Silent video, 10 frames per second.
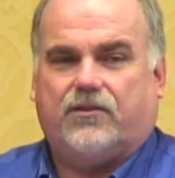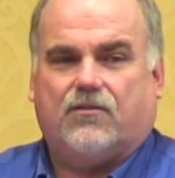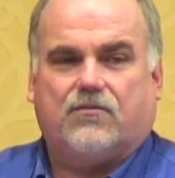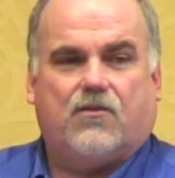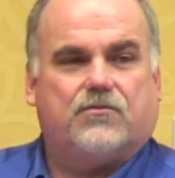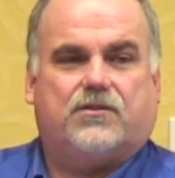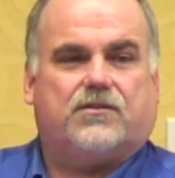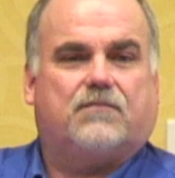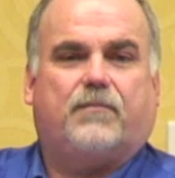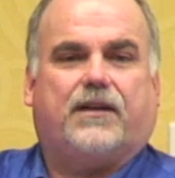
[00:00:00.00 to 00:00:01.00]
you who don't know, is
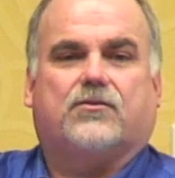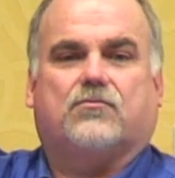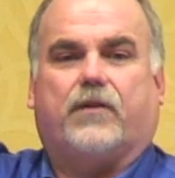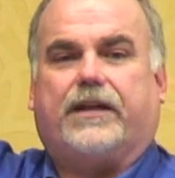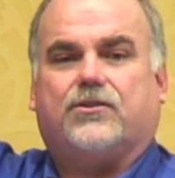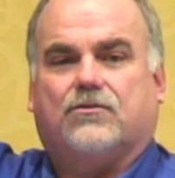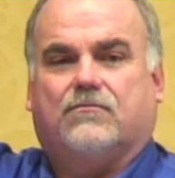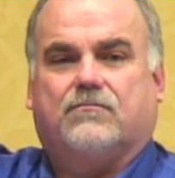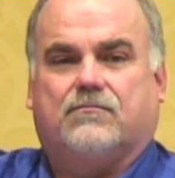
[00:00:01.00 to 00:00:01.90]
just a big switch.